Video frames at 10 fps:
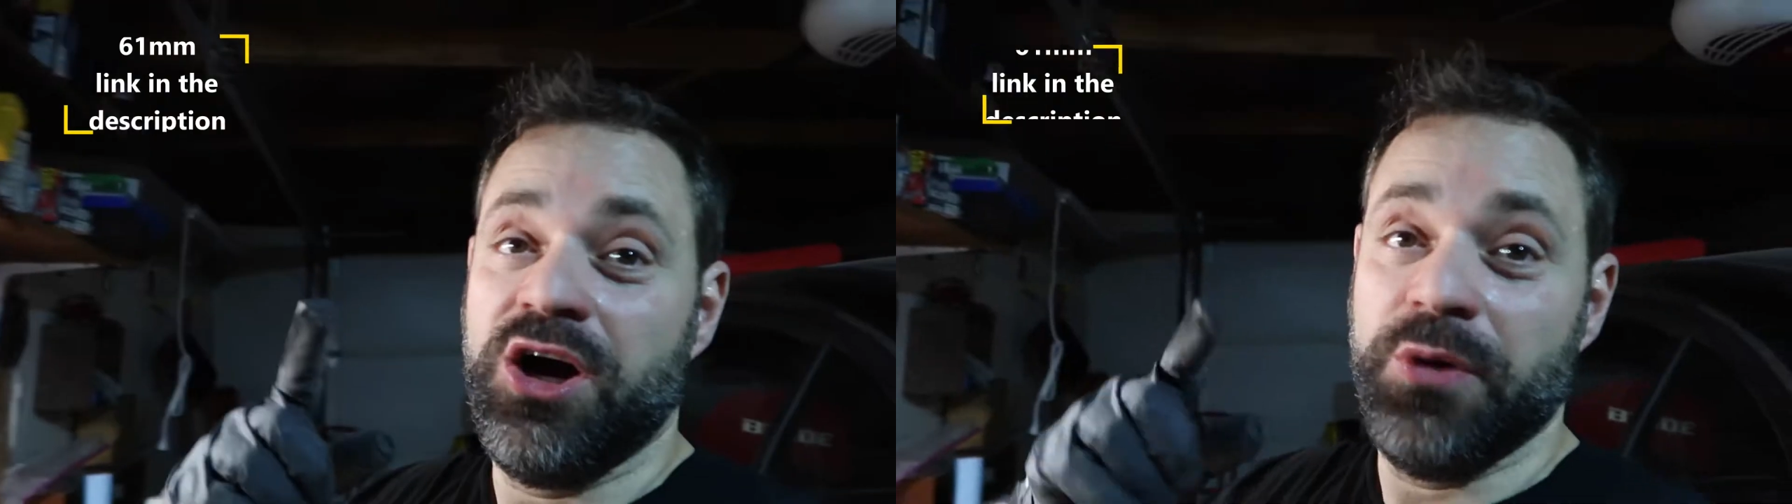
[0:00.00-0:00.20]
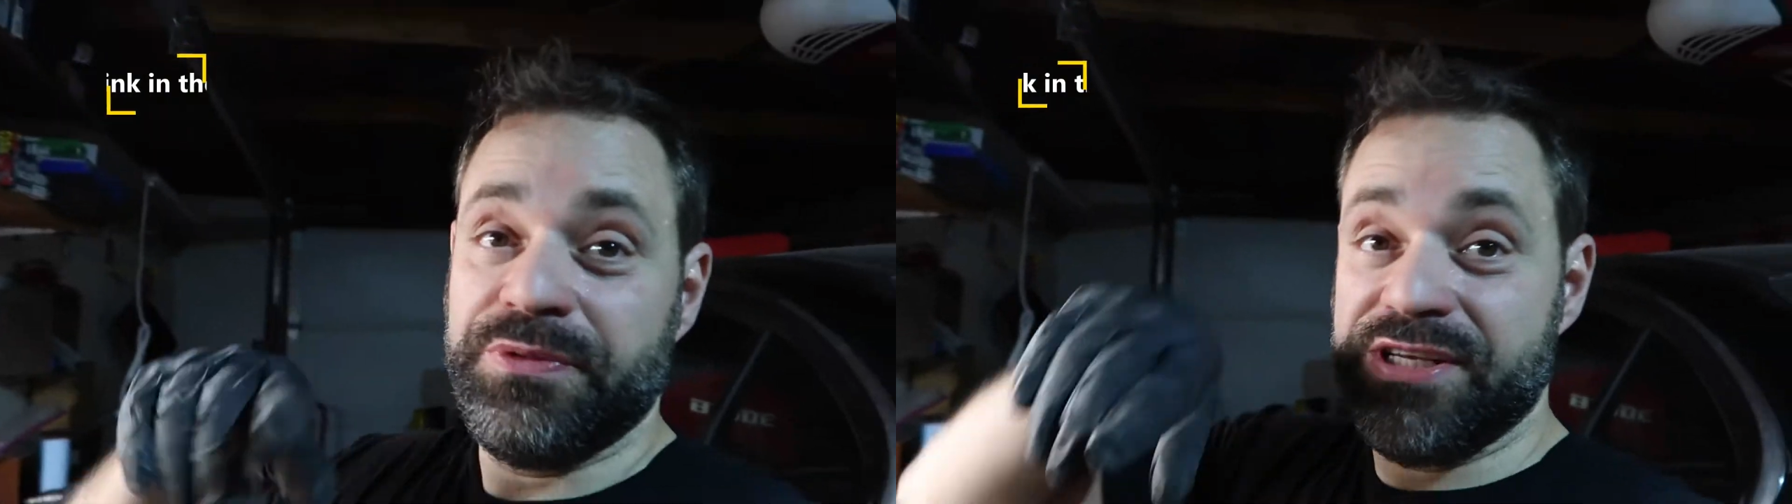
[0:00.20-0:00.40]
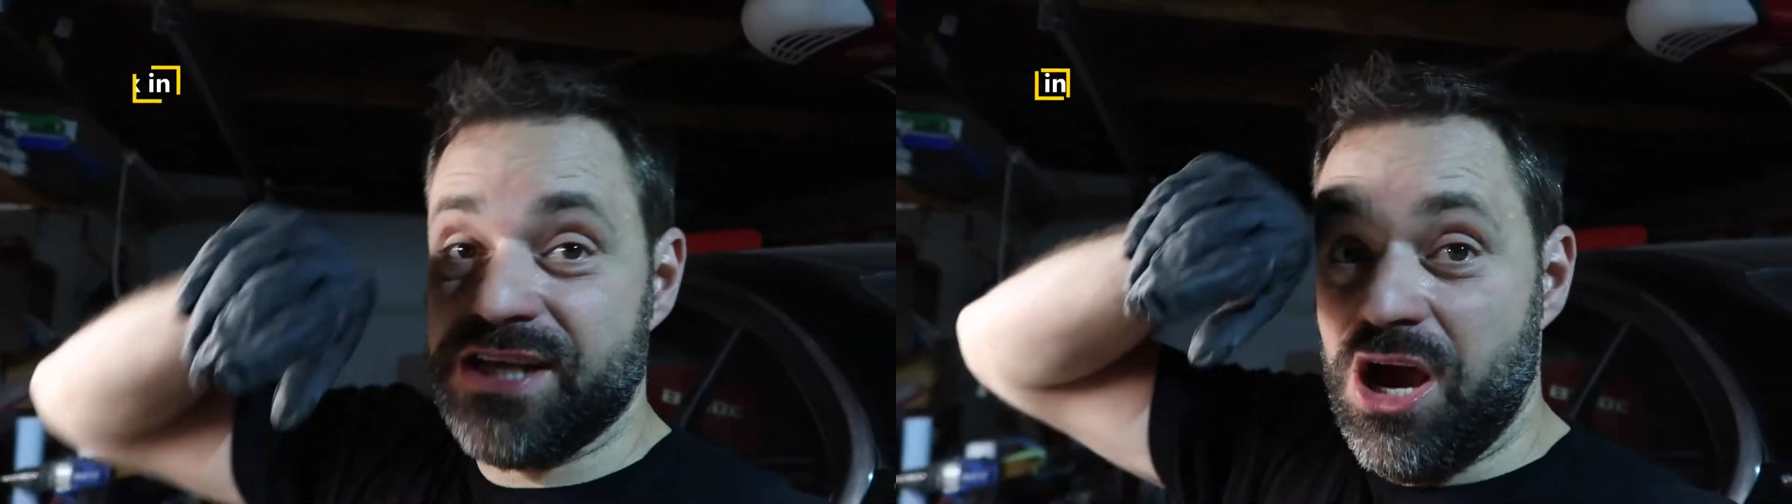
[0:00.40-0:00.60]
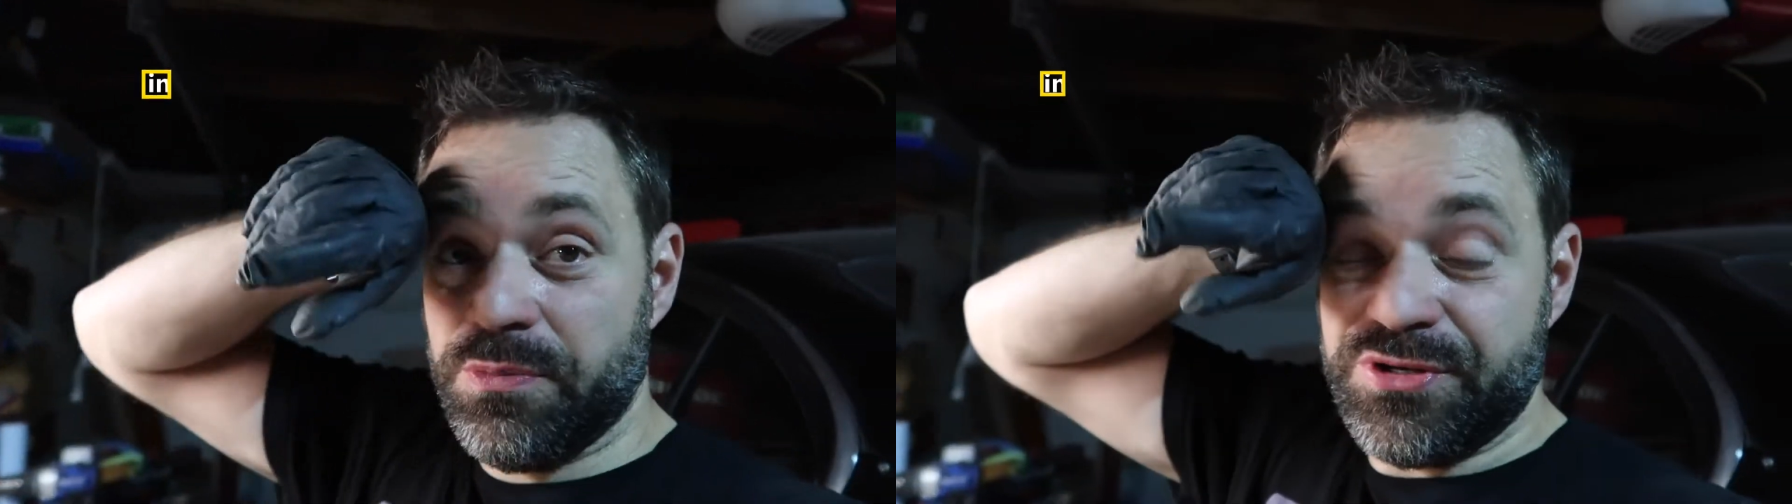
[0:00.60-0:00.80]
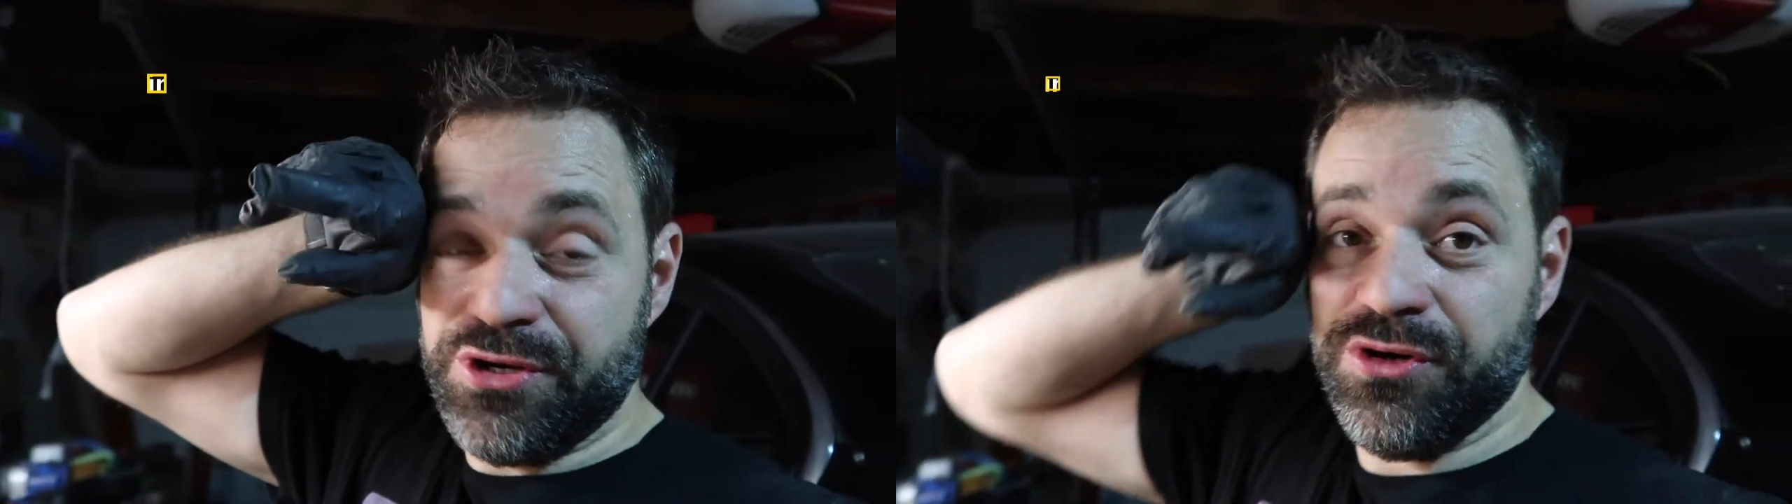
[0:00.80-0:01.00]
Hope this
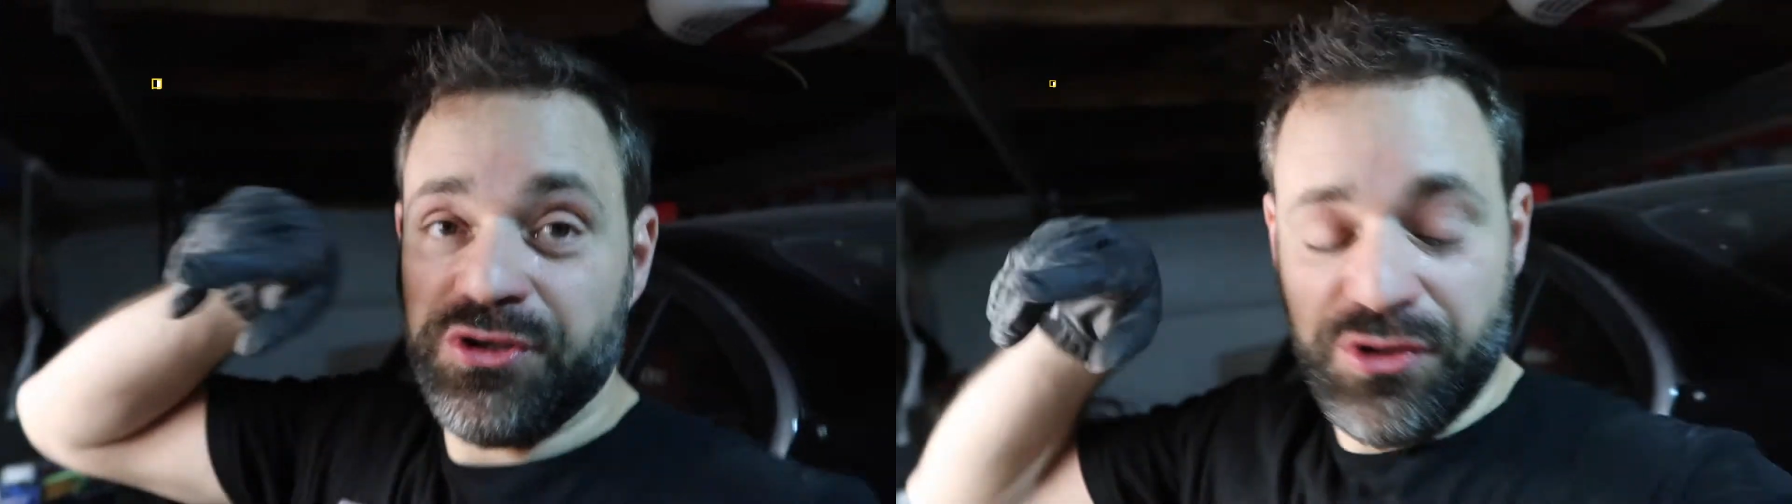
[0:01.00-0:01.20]
helps you.